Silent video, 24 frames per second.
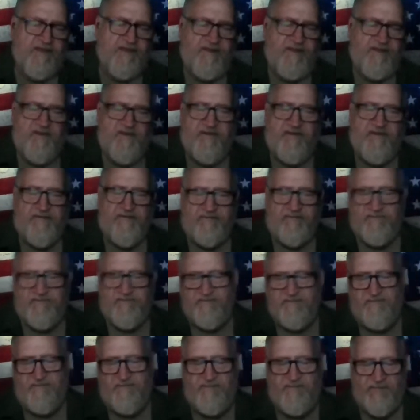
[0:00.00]
kind
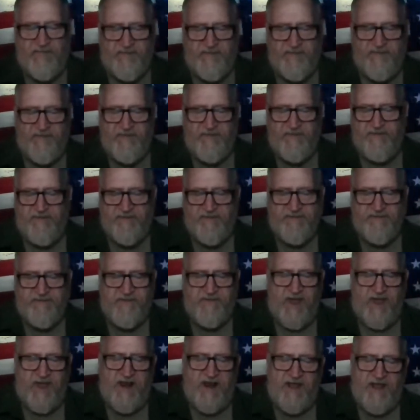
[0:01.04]

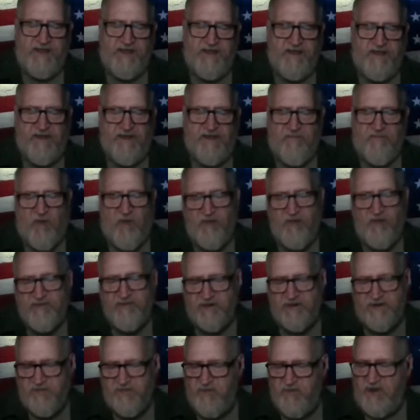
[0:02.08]
of like
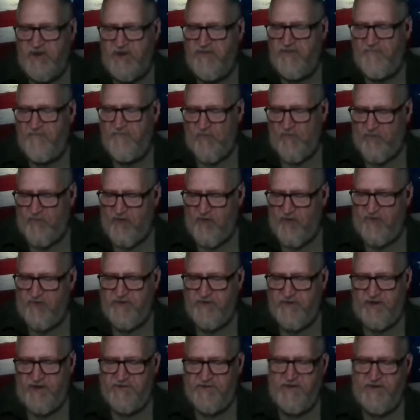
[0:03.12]
mostly peaceful
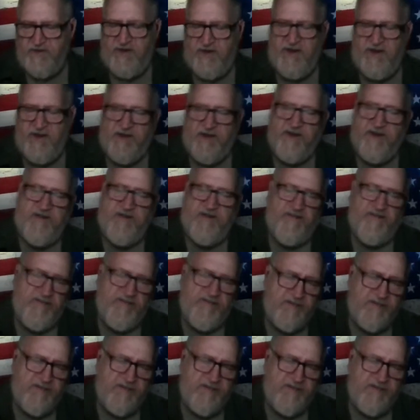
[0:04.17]
protesting, and